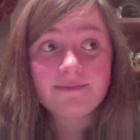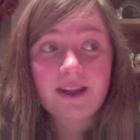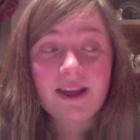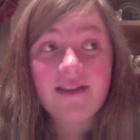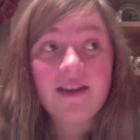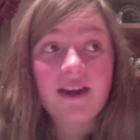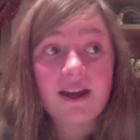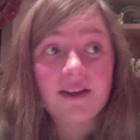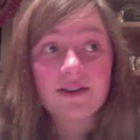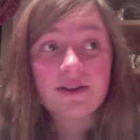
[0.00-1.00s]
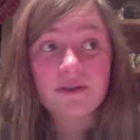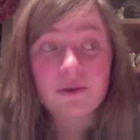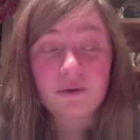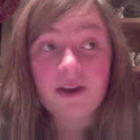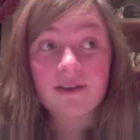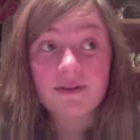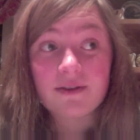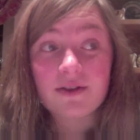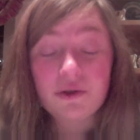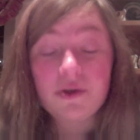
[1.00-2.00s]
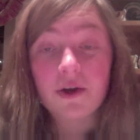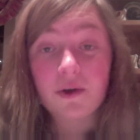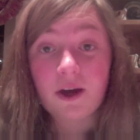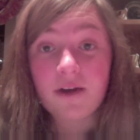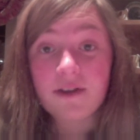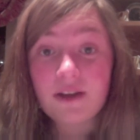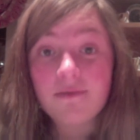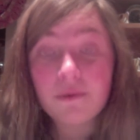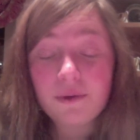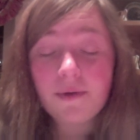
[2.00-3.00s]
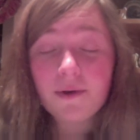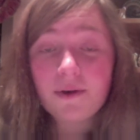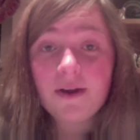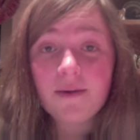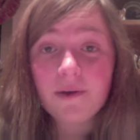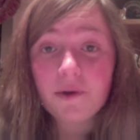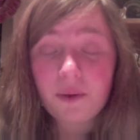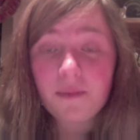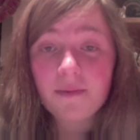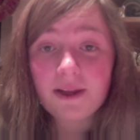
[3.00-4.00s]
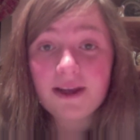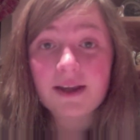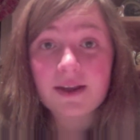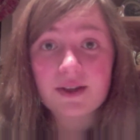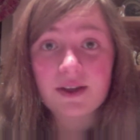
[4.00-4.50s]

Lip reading: In the end, the Gran stood her ground and everyone was very, very pleased.